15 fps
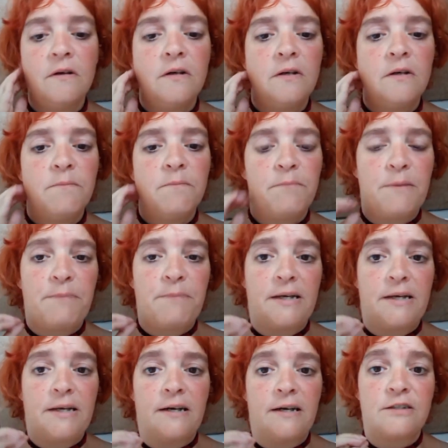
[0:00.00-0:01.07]
But
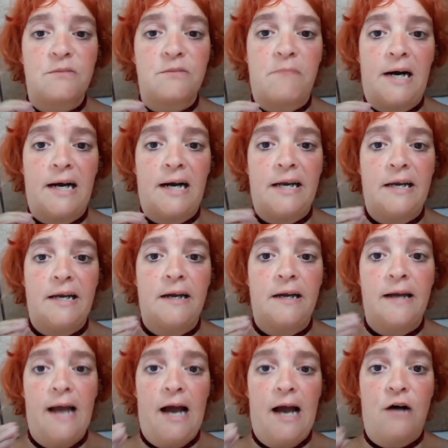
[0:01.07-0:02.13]
because my
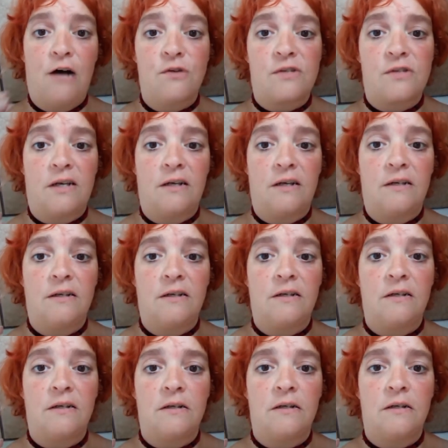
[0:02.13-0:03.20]
housing
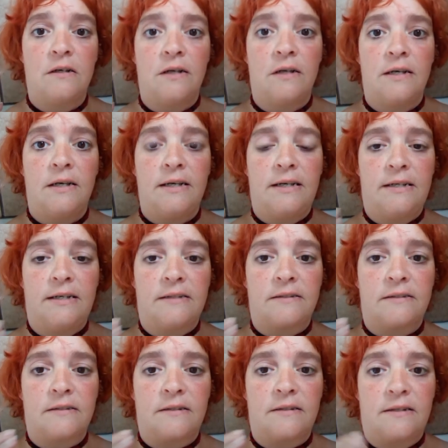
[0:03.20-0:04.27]

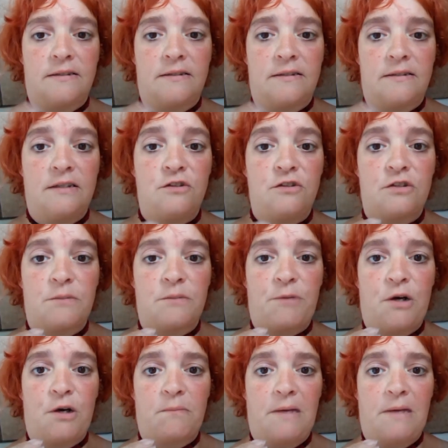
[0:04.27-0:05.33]
is contingent
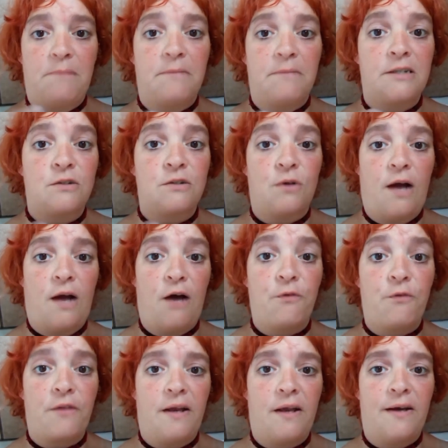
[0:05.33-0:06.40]
upon my mental health
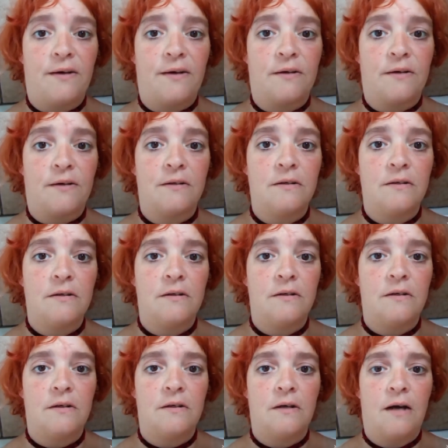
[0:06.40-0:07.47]
care,
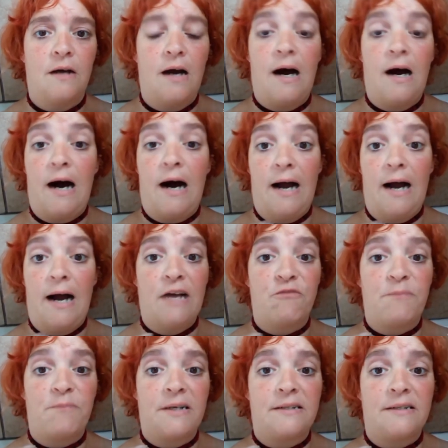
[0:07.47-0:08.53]
I have
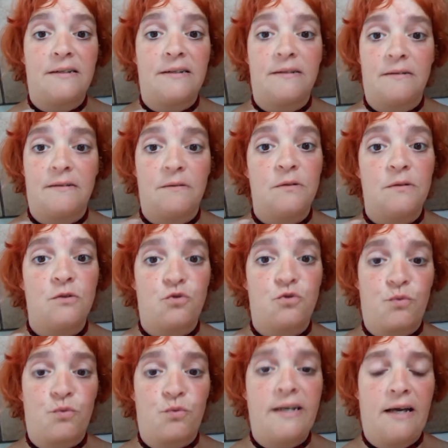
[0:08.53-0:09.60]
been
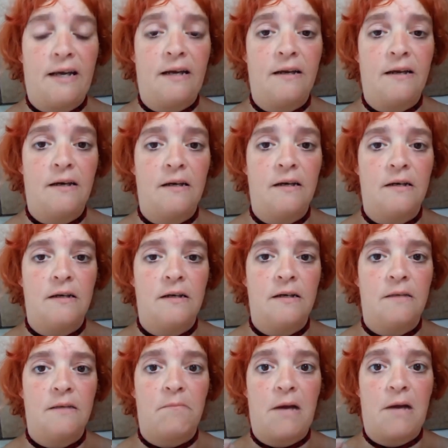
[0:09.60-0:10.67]
treating
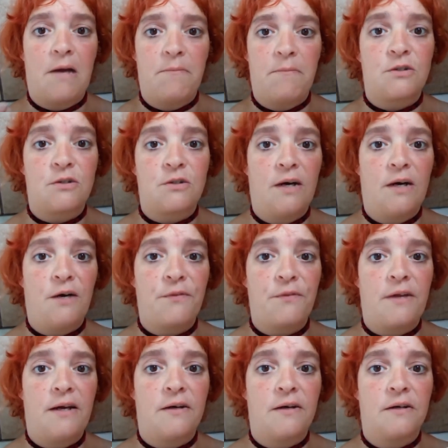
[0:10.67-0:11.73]
my mental health
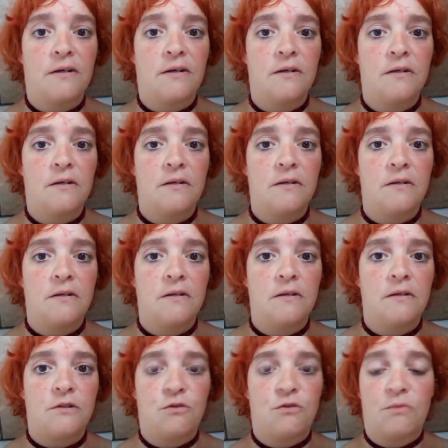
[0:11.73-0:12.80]
care
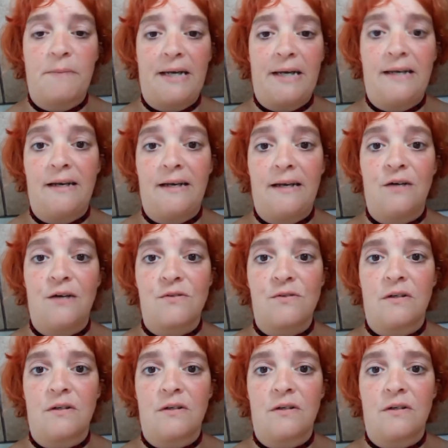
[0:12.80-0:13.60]
to remain in housing.